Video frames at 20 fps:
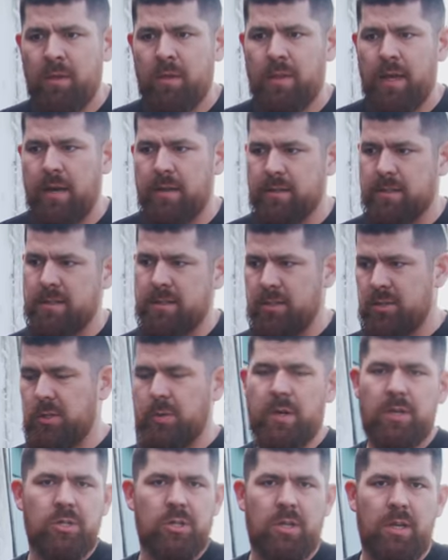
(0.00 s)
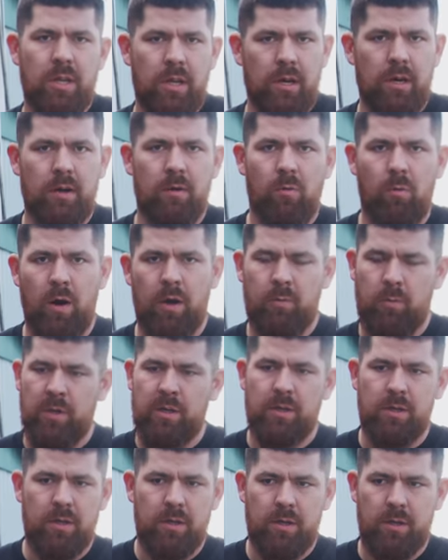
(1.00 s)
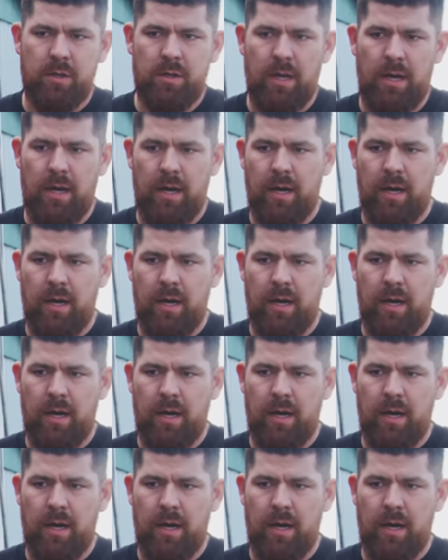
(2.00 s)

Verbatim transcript: That was the situation here. One we could